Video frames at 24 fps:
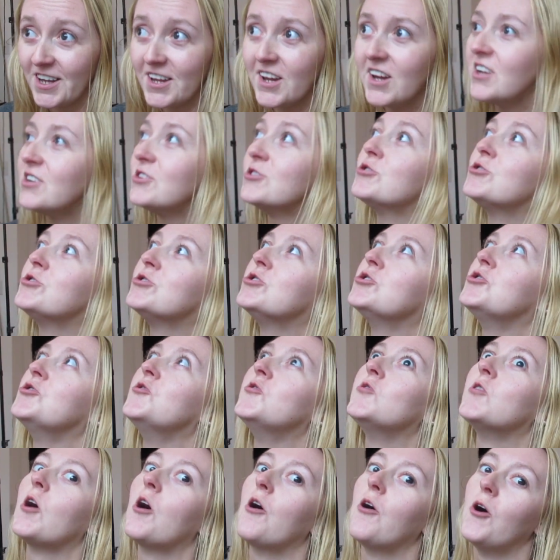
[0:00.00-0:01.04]
It's
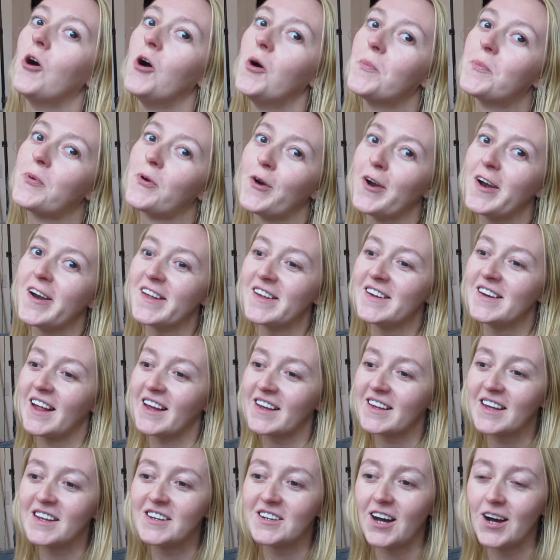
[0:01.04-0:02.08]
so pretty, and I
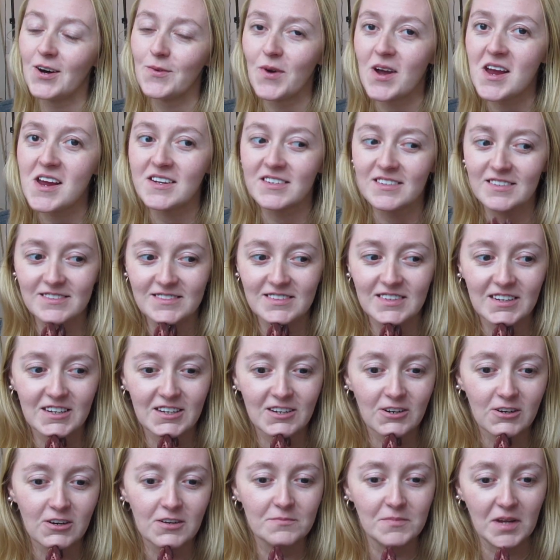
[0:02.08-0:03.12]
cannot wait to see
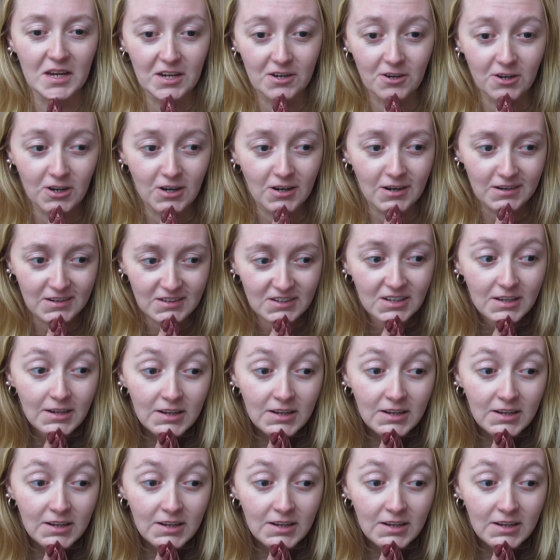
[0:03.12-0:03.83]
her and meet her.